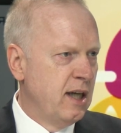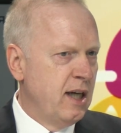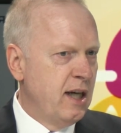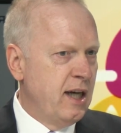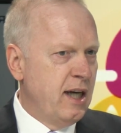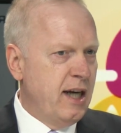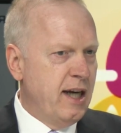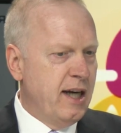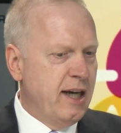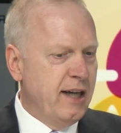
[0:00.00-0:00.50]

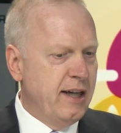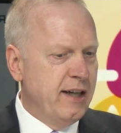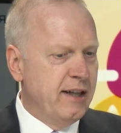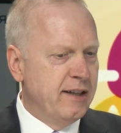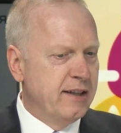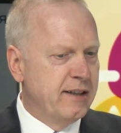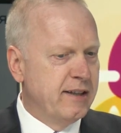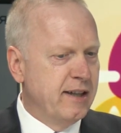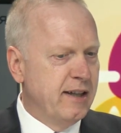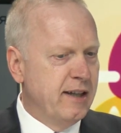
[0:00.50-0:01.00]

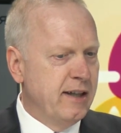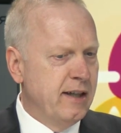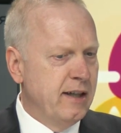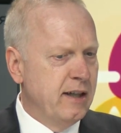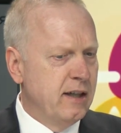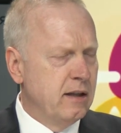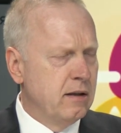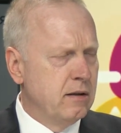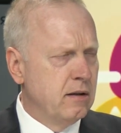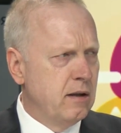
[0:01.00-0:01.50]
And
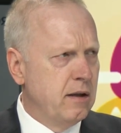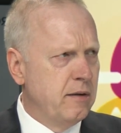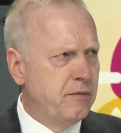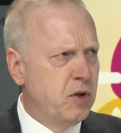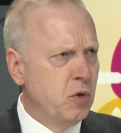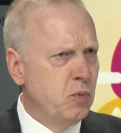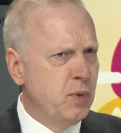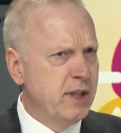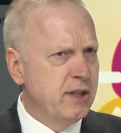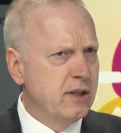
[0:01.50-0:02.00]
a few
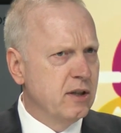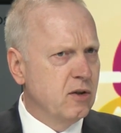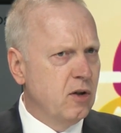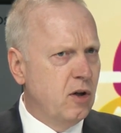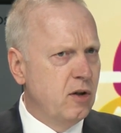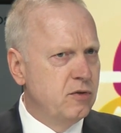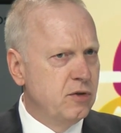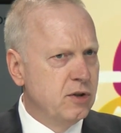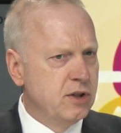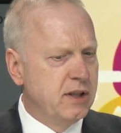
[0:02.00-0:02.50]
weeks ago, I
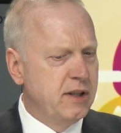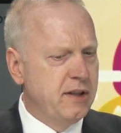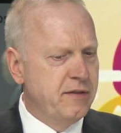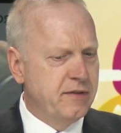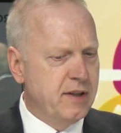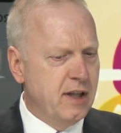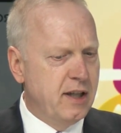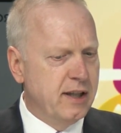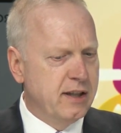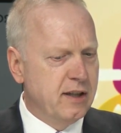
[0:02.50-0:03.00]
received
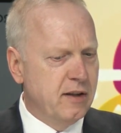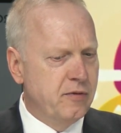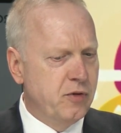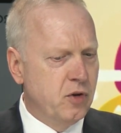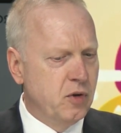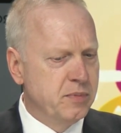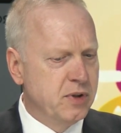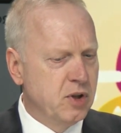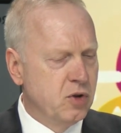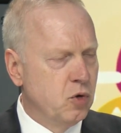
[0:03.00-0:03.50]
a letter
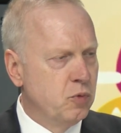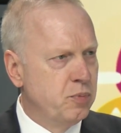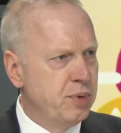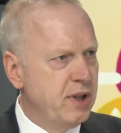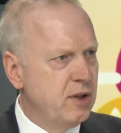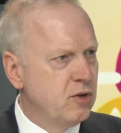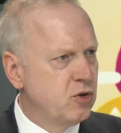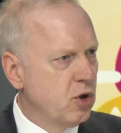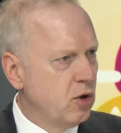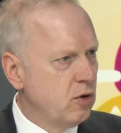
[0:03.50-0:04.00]
from the
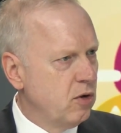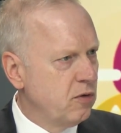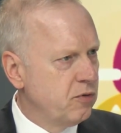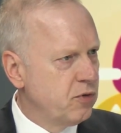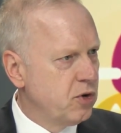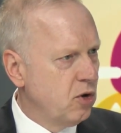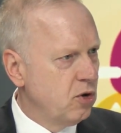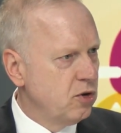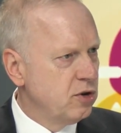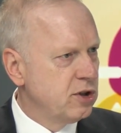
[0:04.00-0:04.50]
European Journal of
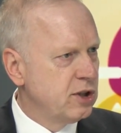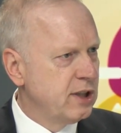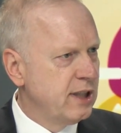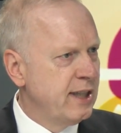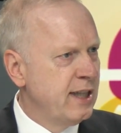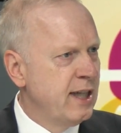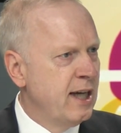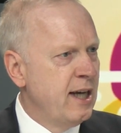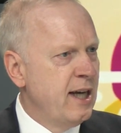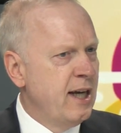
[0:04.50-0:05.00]

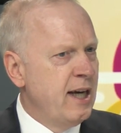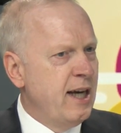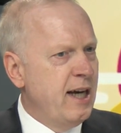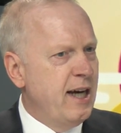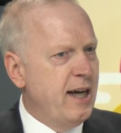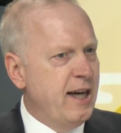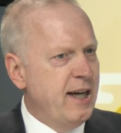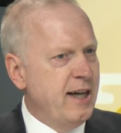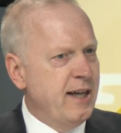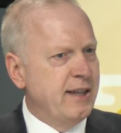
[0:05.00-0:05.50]
Urology,
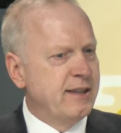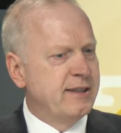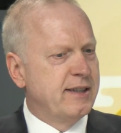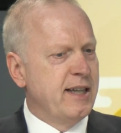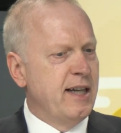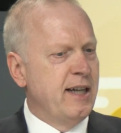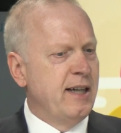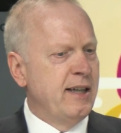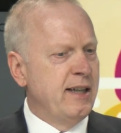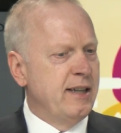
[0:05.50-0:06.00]
and
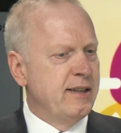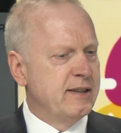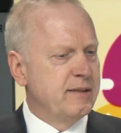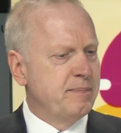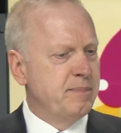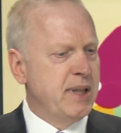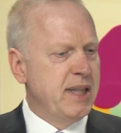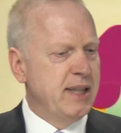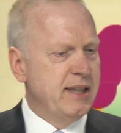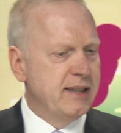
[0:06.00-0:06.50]
there has
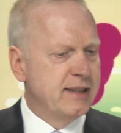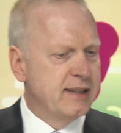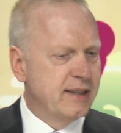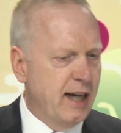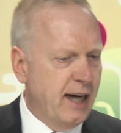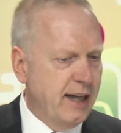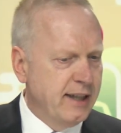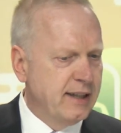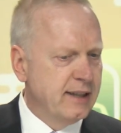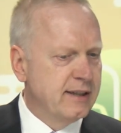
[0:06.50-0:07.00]
been
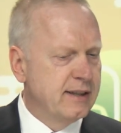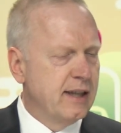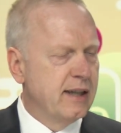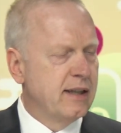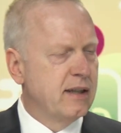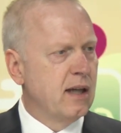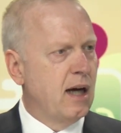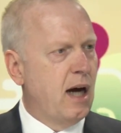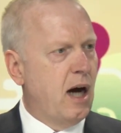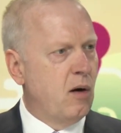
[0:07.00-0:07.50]
cited
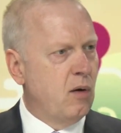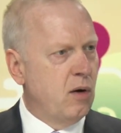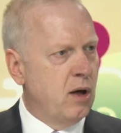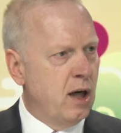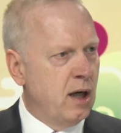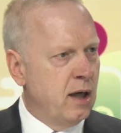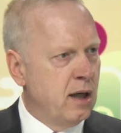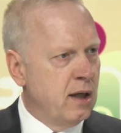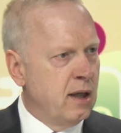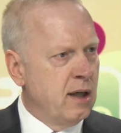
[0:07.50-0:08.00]
that
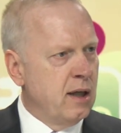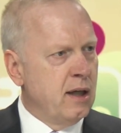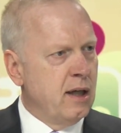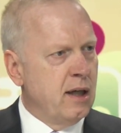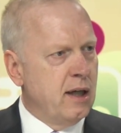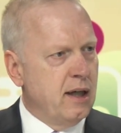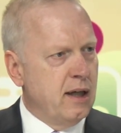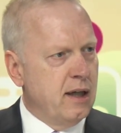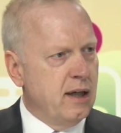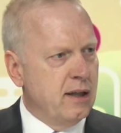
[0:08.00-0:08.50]
our
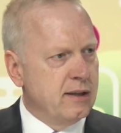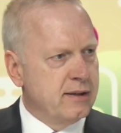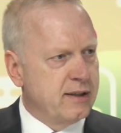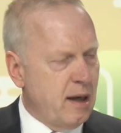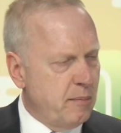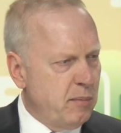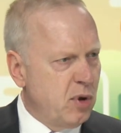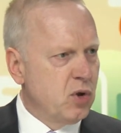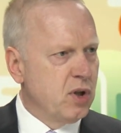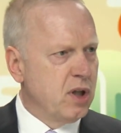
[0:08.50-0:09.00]

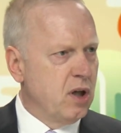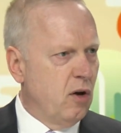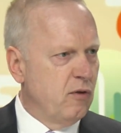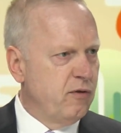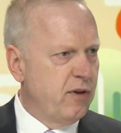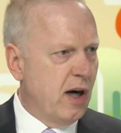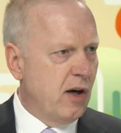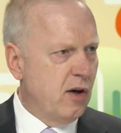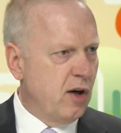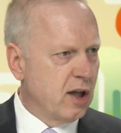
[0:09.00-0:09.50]
summary of
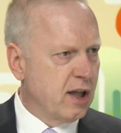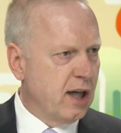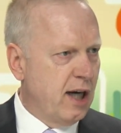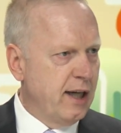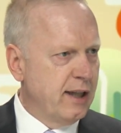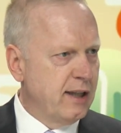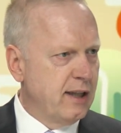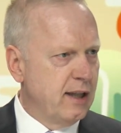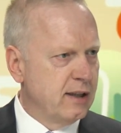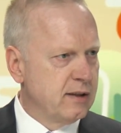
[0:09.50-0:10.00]
our
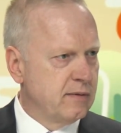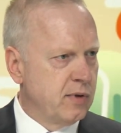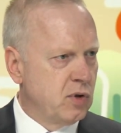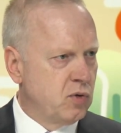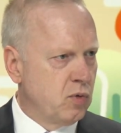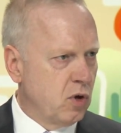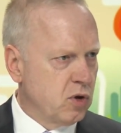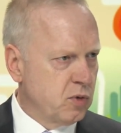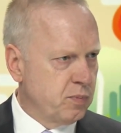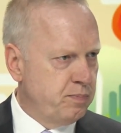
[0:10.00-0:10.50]
guidelines, which
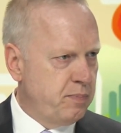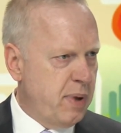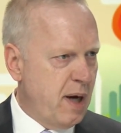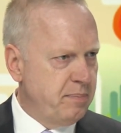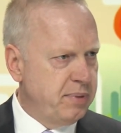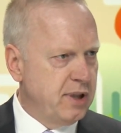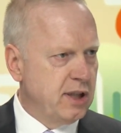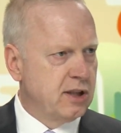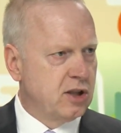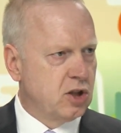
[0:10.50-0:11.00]
was
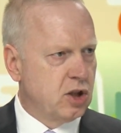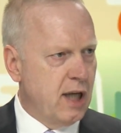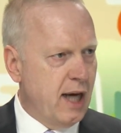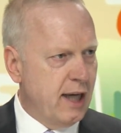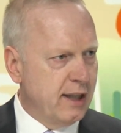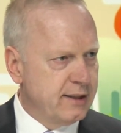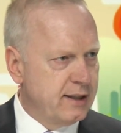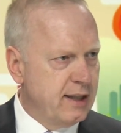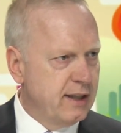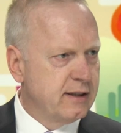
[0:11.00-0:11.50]
published
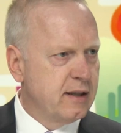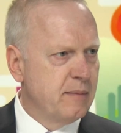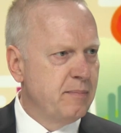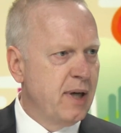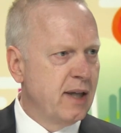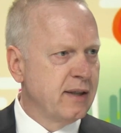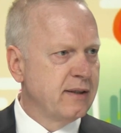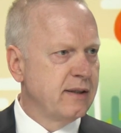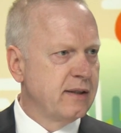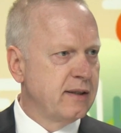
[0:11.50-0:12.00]
last year, is
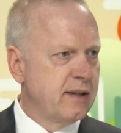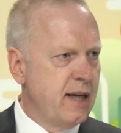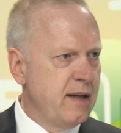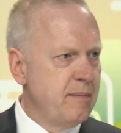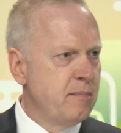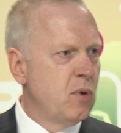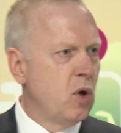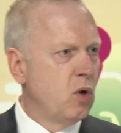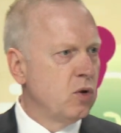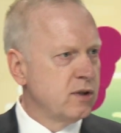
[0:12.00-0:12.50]
among the 10
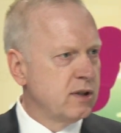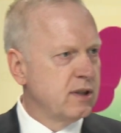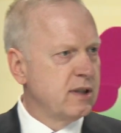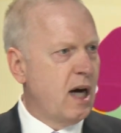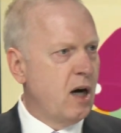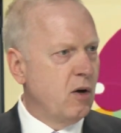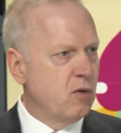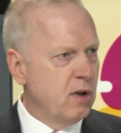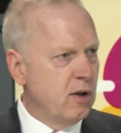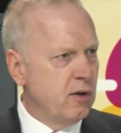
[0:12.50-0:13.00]
most
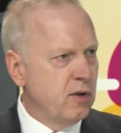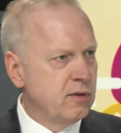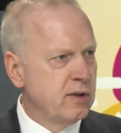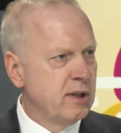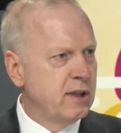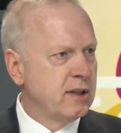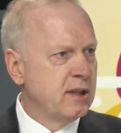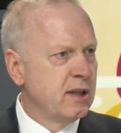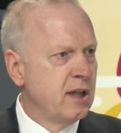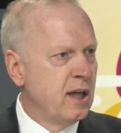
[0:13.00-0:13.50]

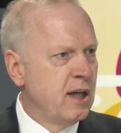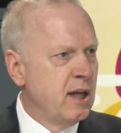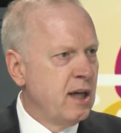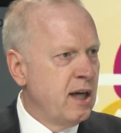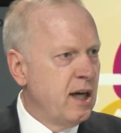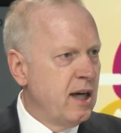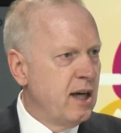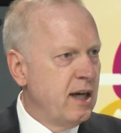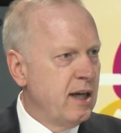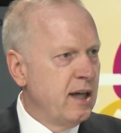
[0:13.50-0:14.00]
downloaded
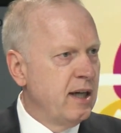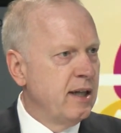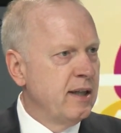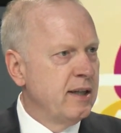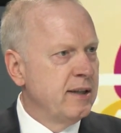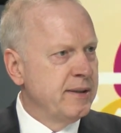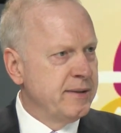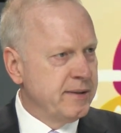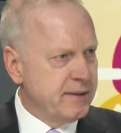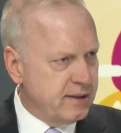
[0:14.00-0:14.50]

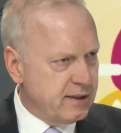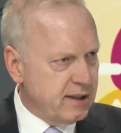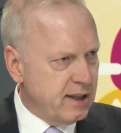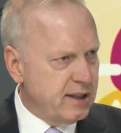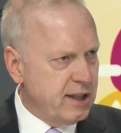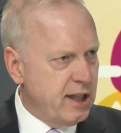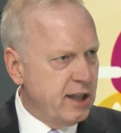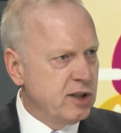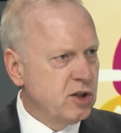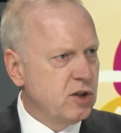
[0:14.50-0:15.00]

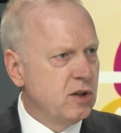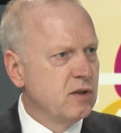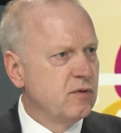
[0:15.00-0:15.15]
citations